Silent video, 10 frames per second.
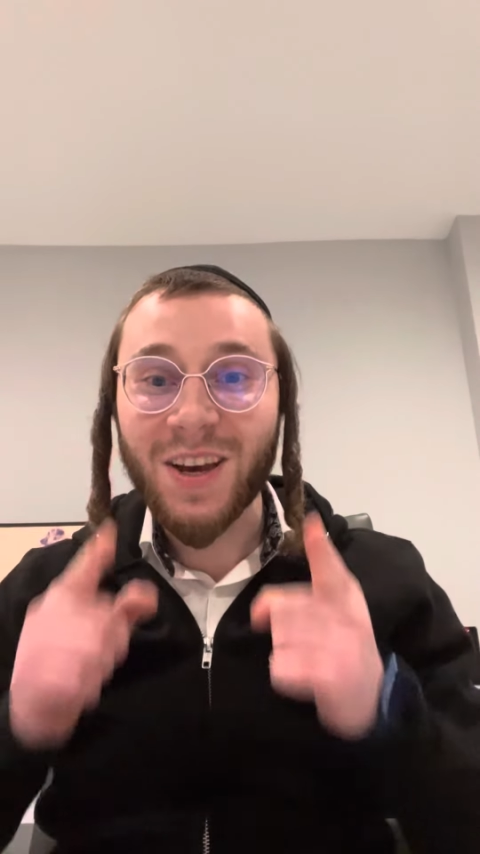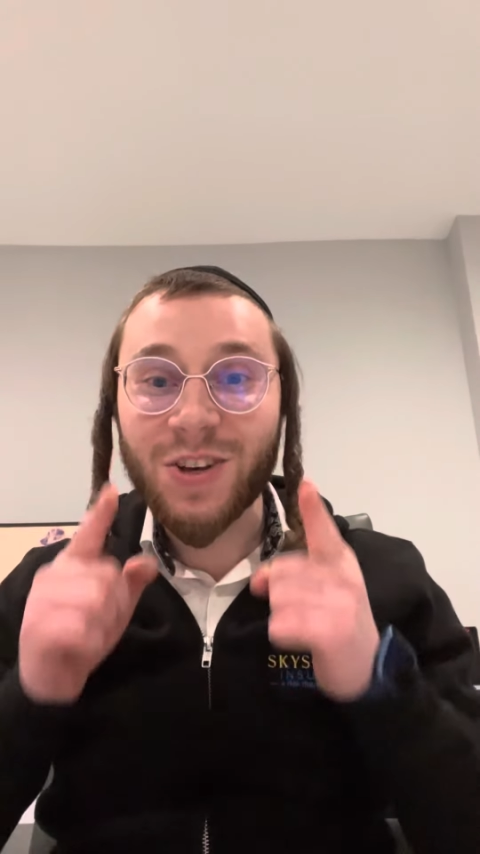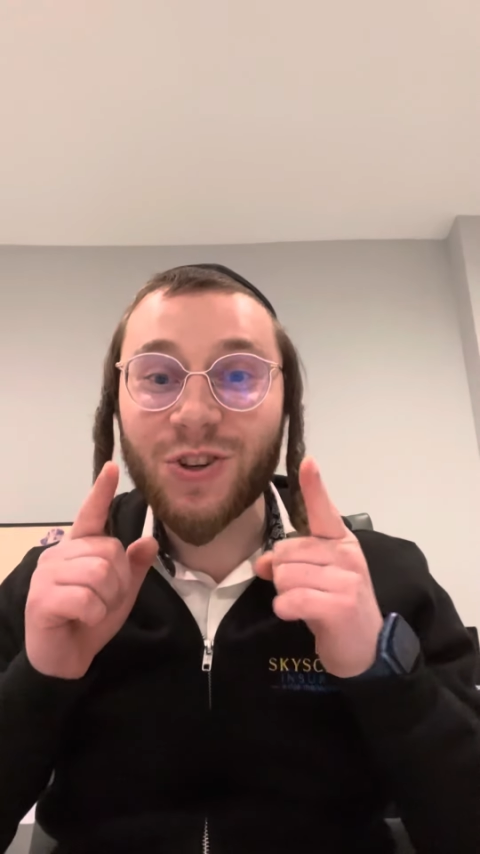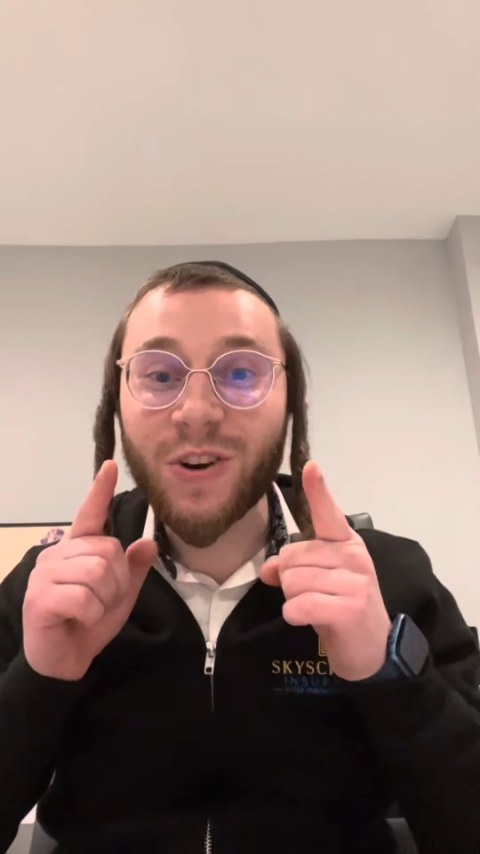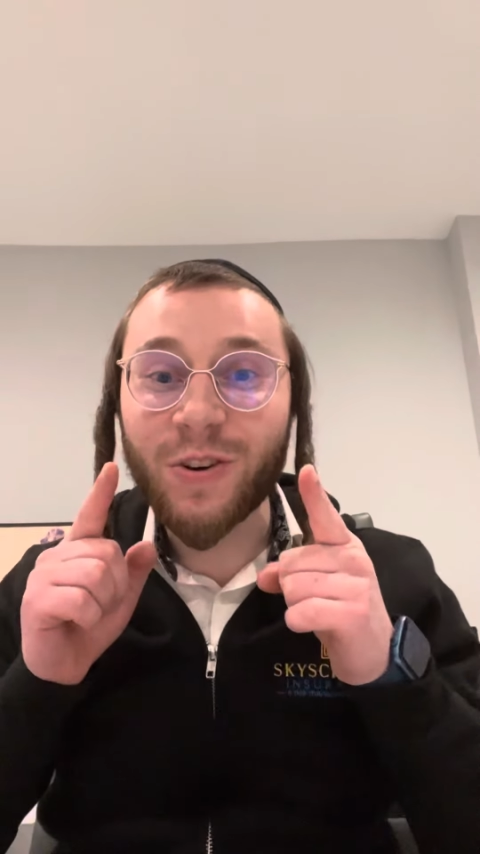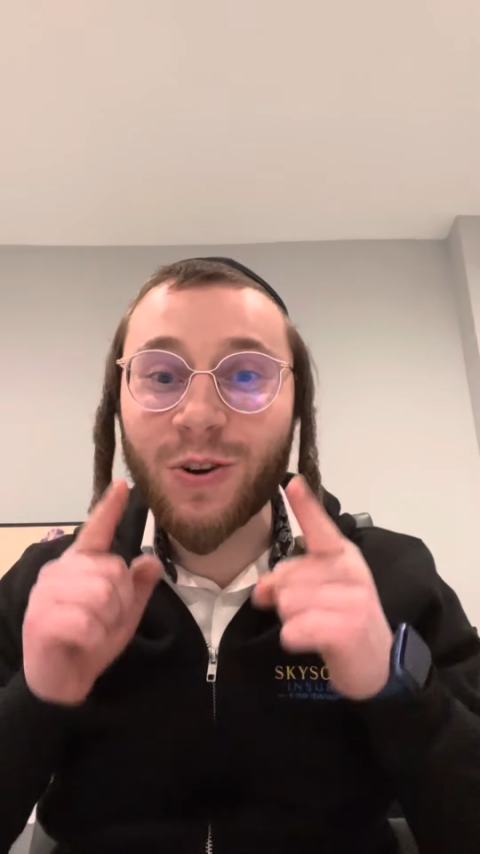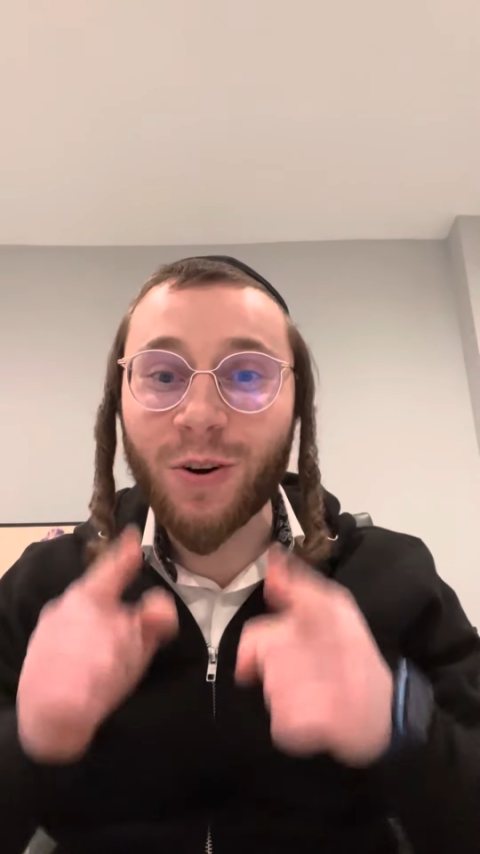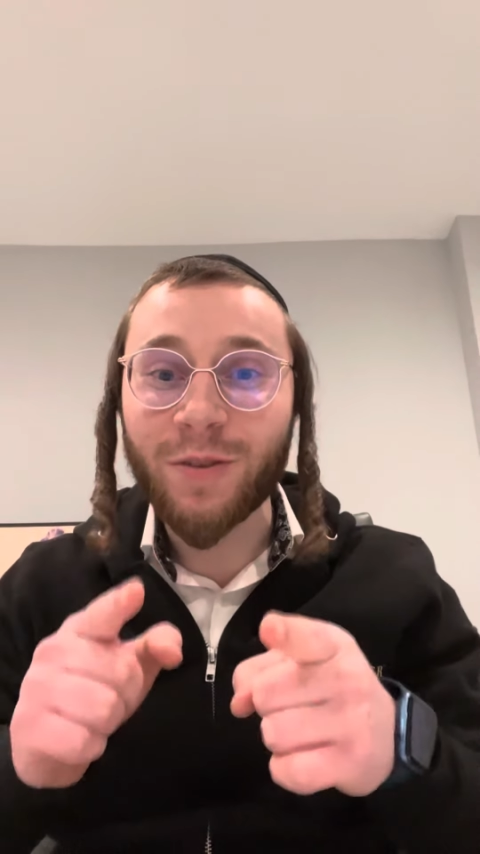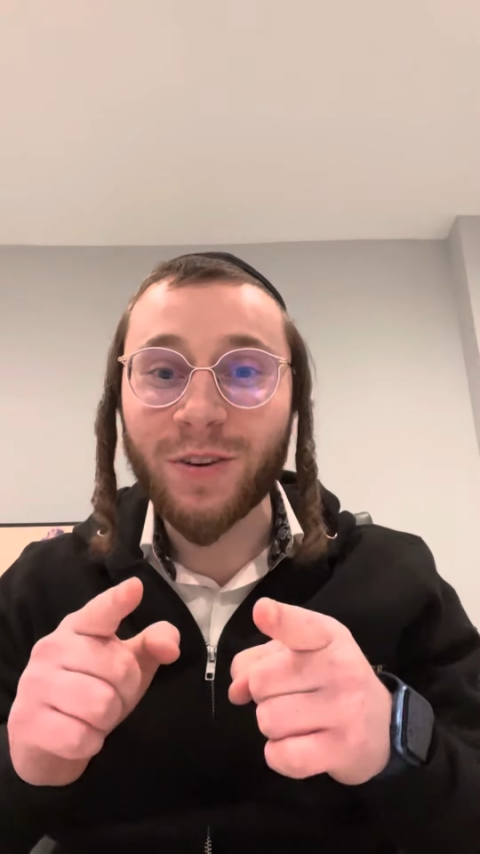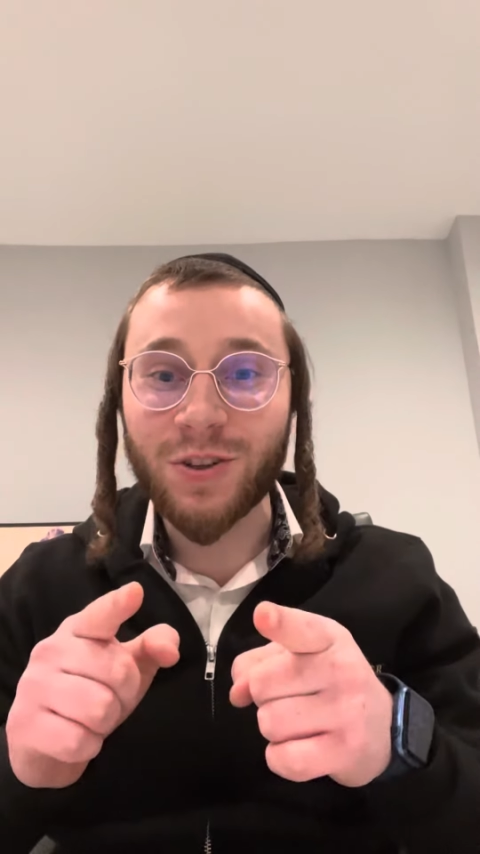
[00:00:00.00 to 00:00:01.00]
share
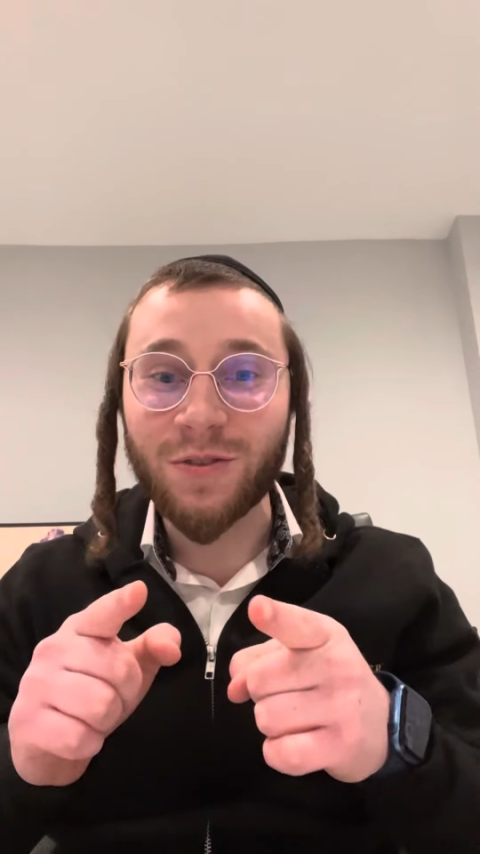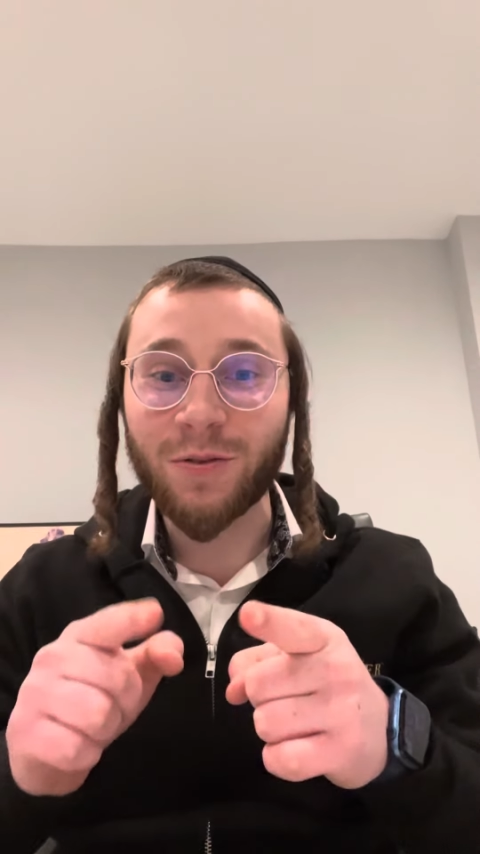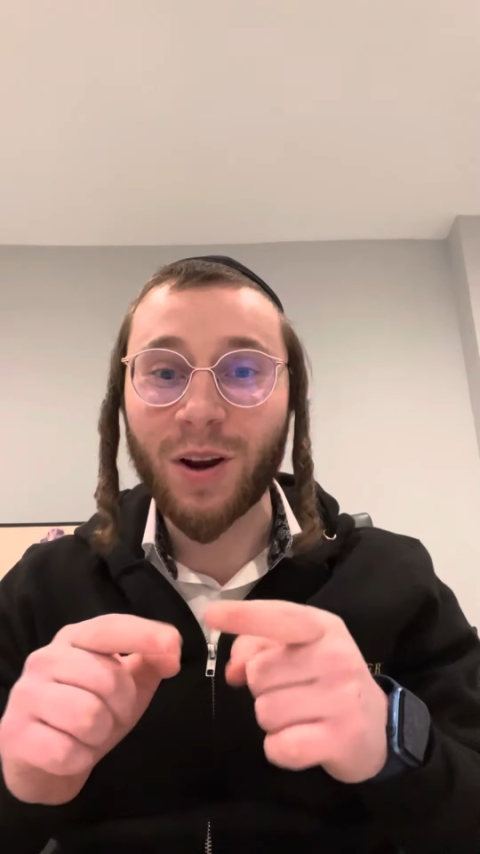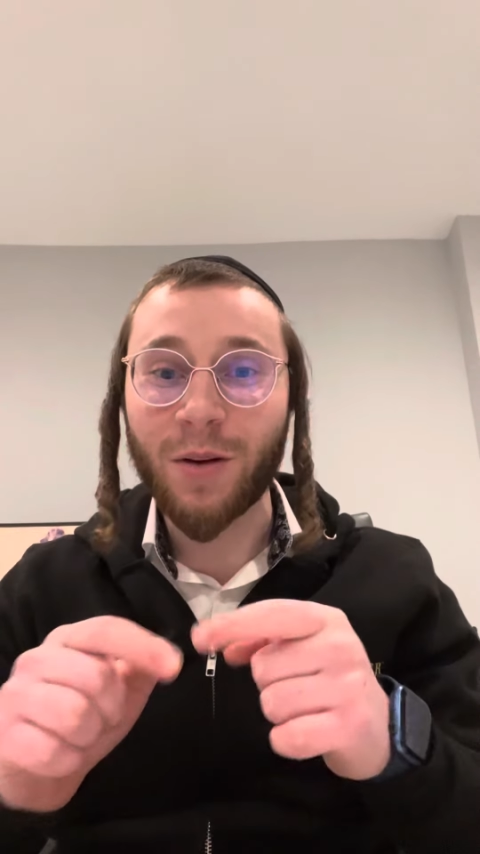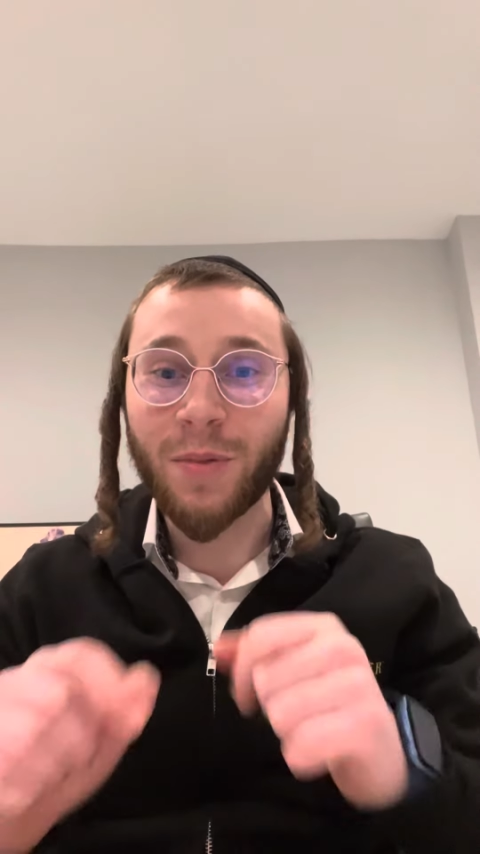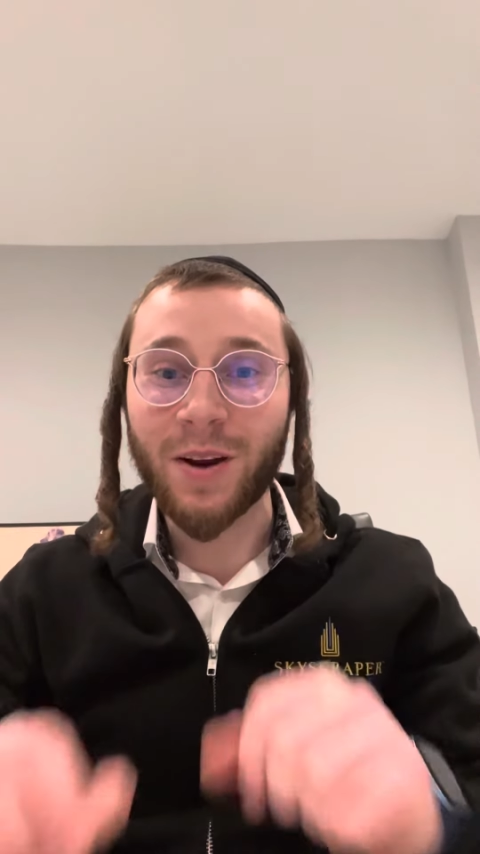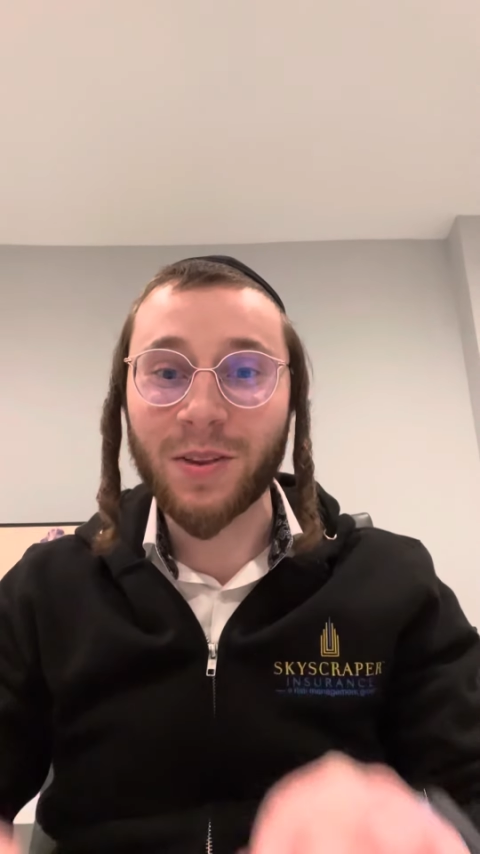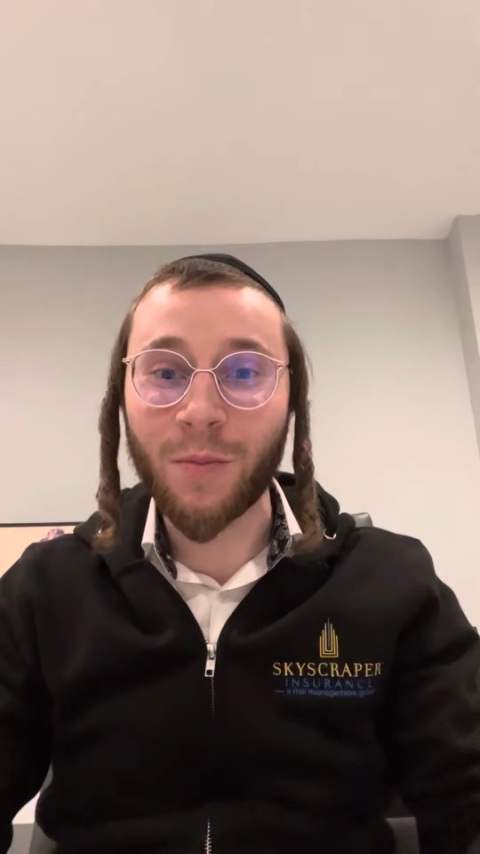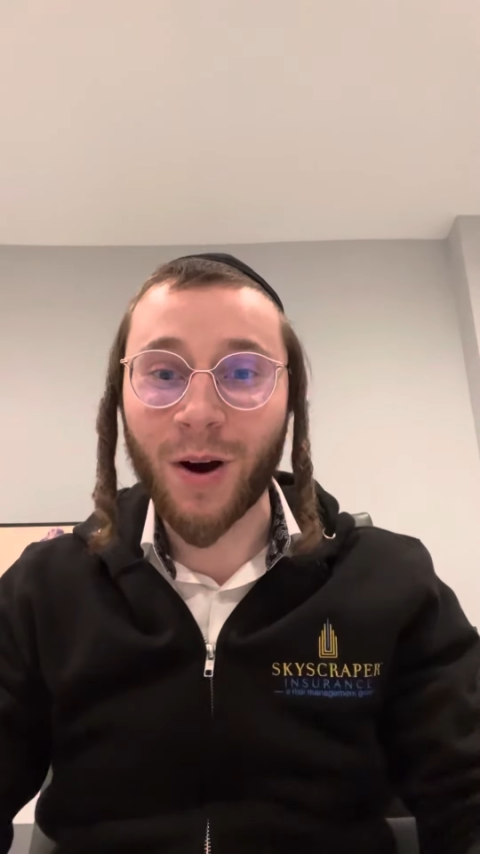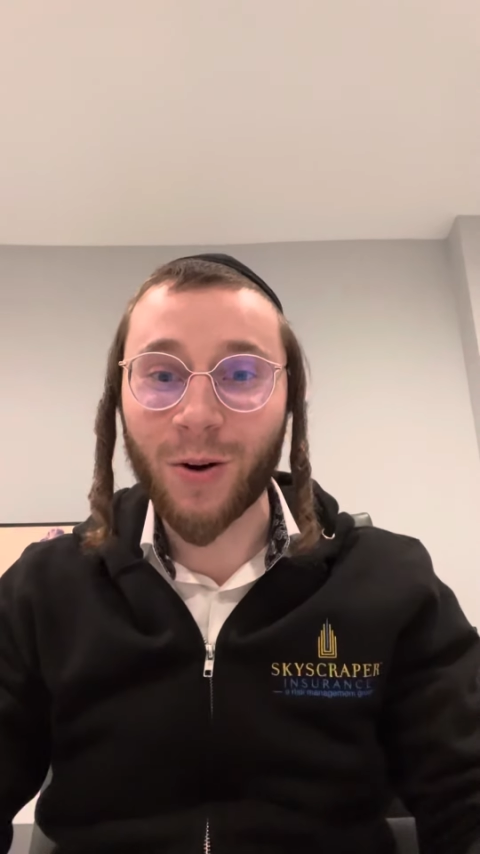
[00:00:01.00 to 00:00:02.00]
your vision for a better
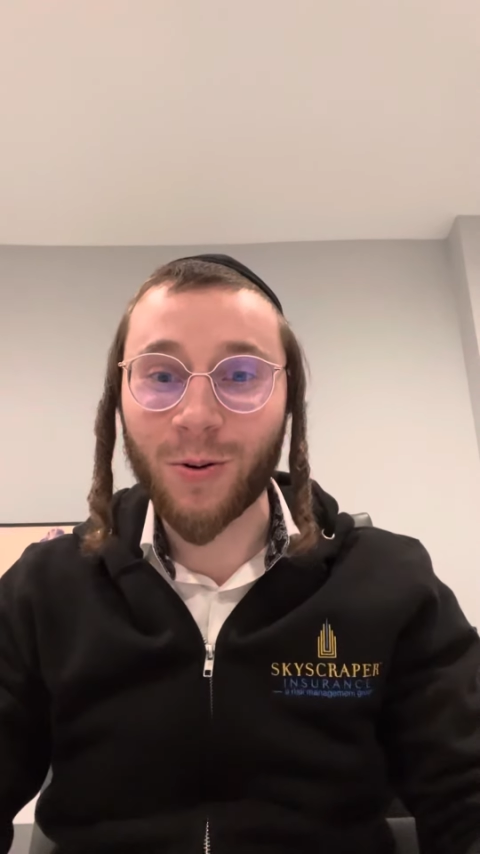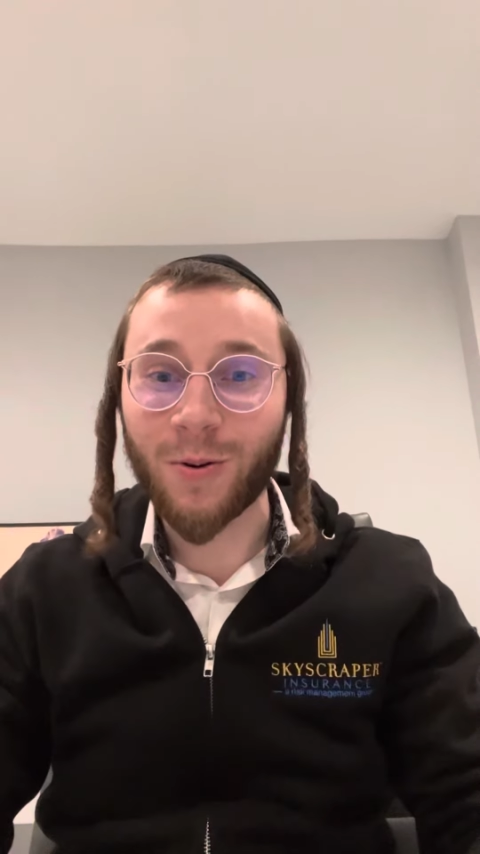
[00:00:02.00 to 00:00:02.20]
tomorrow.